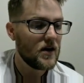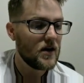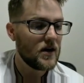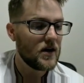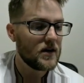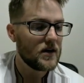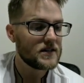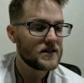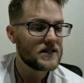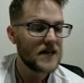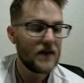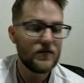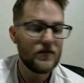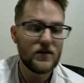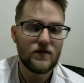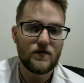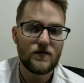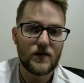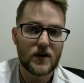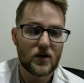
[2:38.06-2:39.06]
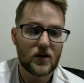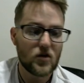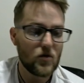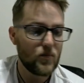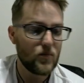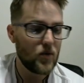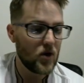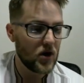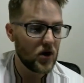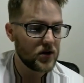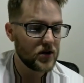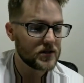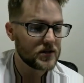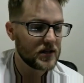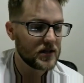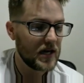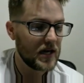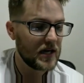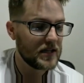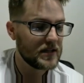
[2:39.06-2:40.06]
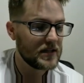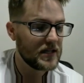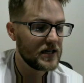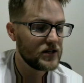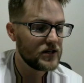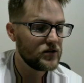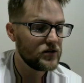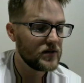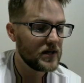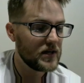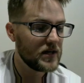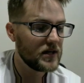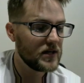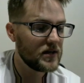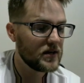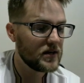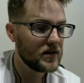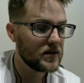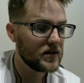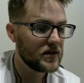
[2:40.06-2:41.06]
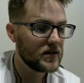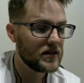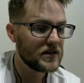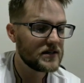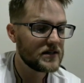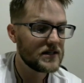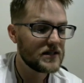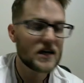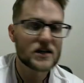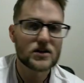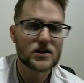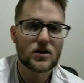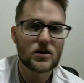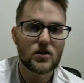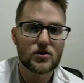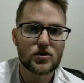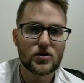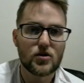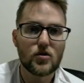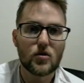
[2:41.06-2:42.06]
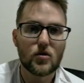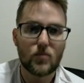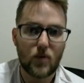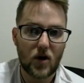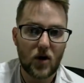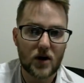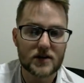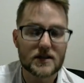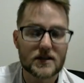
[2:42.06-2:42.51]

7 vehicle parts, and then you need 6 shooter parts.